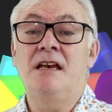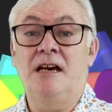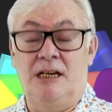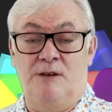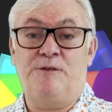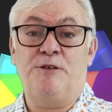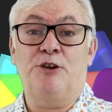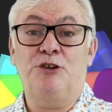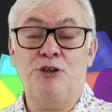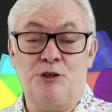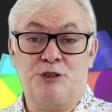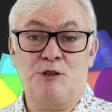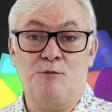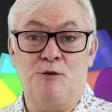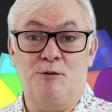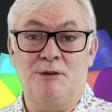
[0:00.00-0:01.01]
And if you're
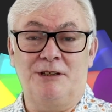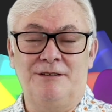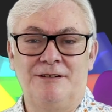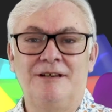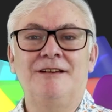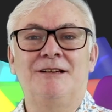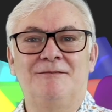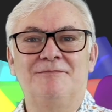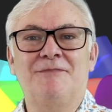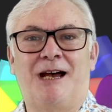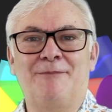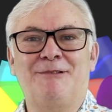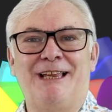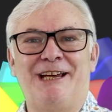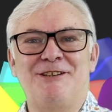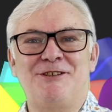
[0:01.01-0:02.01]
not a woman,
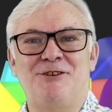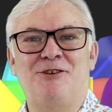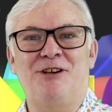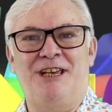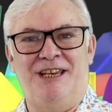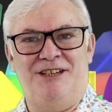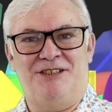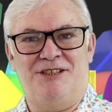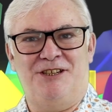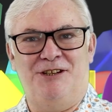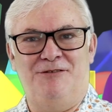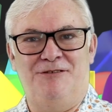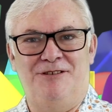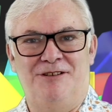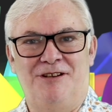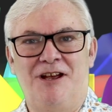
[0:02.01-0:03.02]
I'm glad you're here
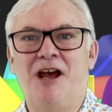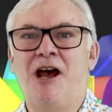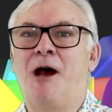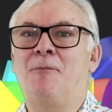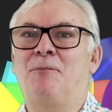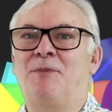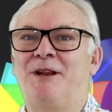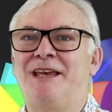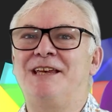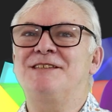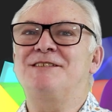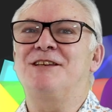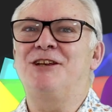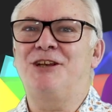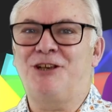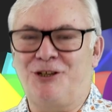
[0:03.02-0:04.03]
too. And
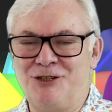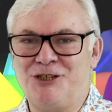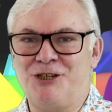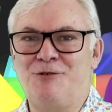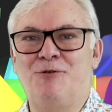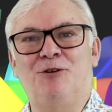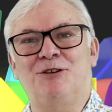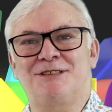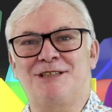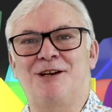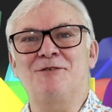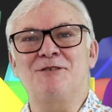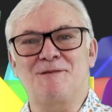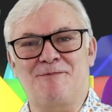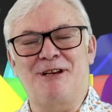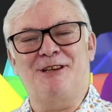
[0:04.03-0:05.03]
please, could you
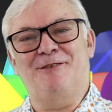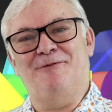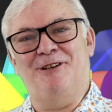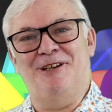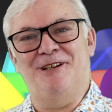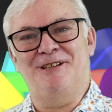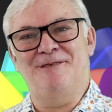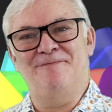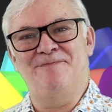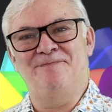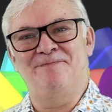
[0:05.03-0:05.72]
also spread the word?